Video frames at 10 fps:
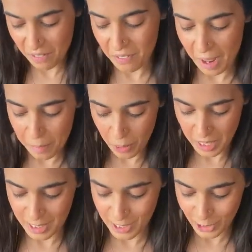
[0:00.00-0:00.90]

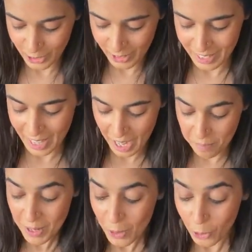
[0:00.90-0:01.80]
flatbread is a good
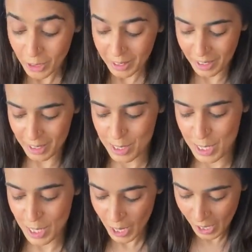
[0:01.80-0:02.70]
name, or a
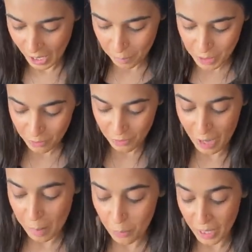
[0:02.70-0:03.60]
Desi herbed
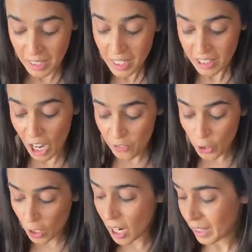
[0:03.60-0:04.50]
flatbread. Now, if
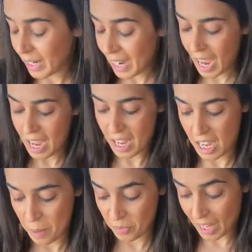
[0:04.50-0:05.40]
you can't get
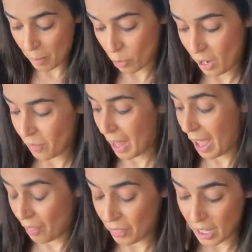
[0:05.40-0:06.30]
the amaranth
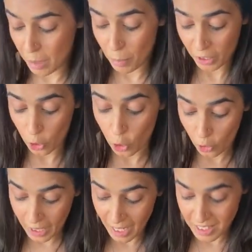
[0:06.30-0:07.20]
and the micro
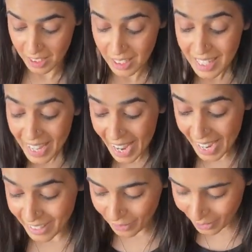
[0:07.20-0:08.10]
coriander,
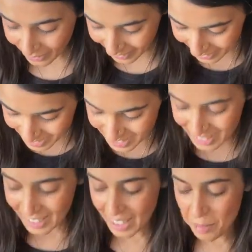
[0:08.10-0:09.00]
anyway, look at this.
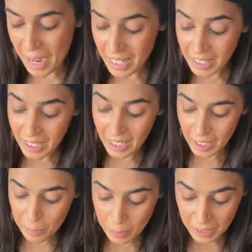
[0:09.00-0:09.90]
Any
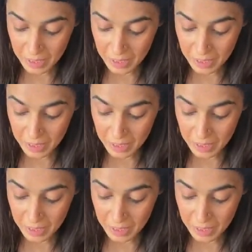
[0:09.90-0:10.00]
herb